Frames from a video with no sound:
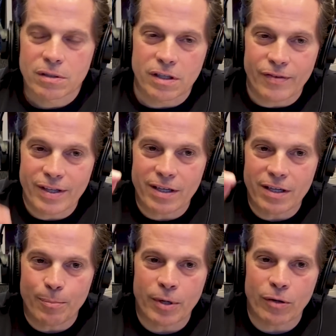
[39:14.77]
Living in
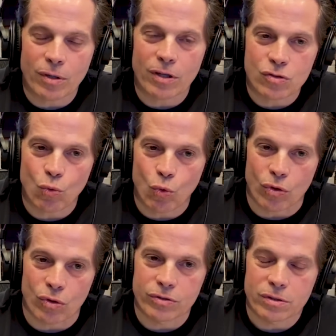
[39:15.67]
an imperialist
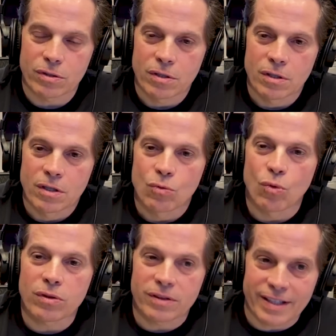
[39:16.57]
world
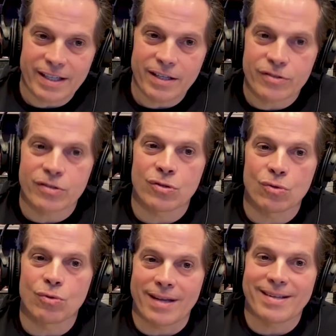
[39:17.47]
will lead
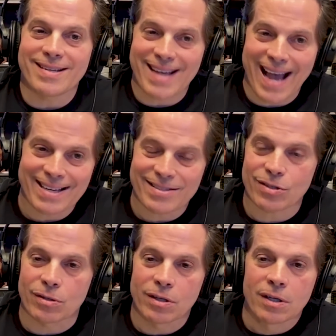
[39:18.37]
to a
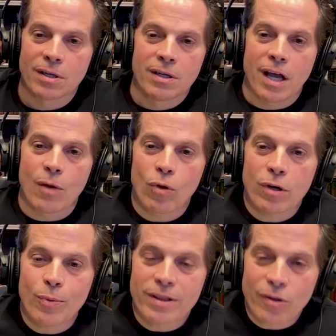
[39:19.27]
disaster. And what
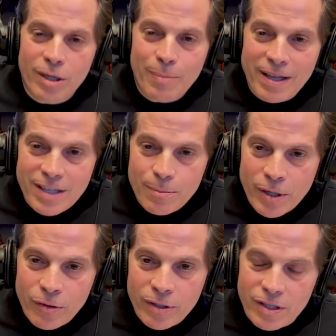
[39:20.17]
did we learn about the
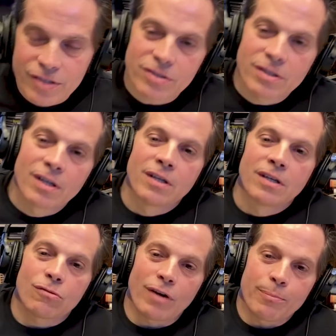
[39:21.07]
imperialists?
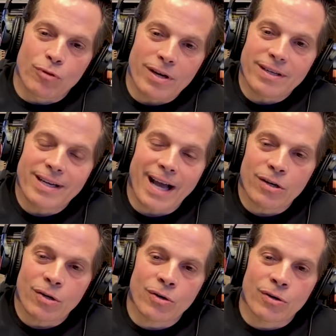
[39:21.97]
Great Britain
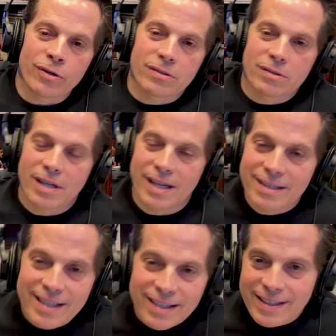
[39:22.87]
got hurt.
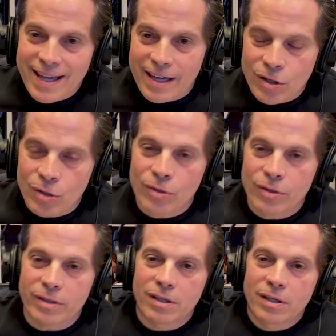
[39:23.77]
India got
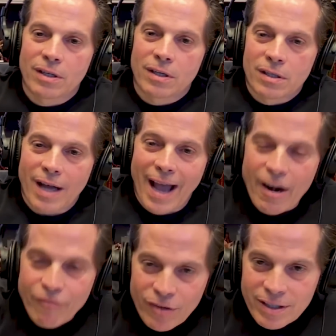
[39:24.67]
hurt.
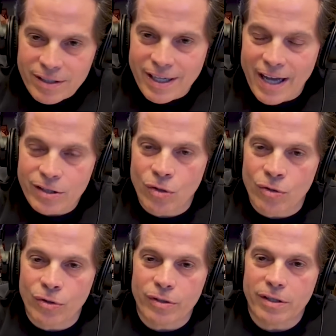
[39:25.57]
Africa got
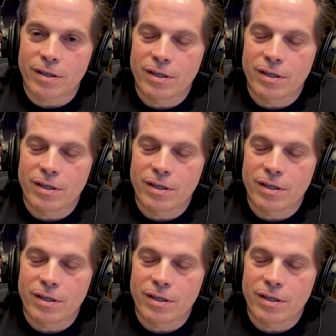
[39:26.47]
hurt.